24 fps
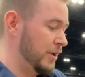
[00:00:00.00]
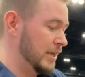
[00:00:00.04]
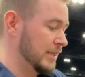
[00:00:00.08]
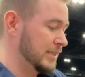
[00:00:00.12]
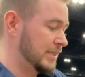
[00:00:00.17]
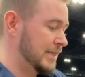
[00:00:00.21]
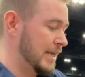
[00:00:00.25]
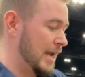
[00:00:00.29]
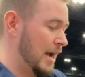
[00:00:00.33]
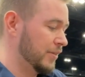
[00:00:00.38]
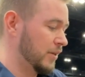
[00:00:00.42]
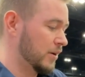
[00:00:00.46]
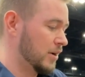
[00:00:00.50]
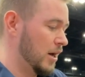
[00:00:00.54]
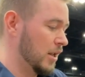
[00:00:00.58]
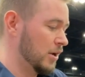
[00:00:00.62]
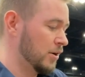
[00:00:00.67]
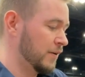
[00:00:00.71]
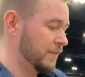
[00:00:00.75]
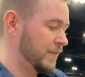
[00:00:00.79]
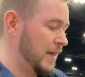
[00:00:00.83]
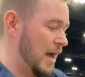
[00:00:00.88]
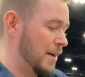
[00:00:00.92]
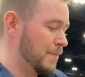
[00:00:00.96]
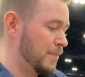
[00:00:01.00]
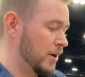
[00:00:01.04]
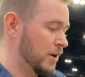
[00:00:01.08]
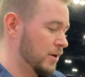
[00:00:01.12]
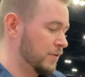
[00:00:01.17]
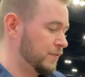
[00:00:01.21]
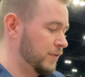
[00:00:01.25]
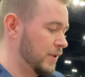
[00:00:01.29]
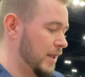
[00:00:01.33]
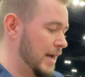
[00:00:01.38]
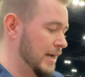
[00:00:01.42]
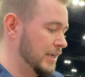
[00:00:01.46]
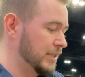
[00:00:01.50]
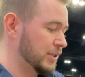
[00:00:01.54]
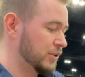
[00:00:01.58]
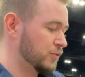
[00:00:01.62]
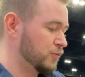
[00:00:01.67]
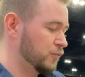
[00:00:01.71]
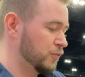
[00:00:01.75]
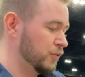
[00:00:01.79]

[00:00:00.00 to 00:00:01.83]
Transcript: You can see how the color of that butterfly just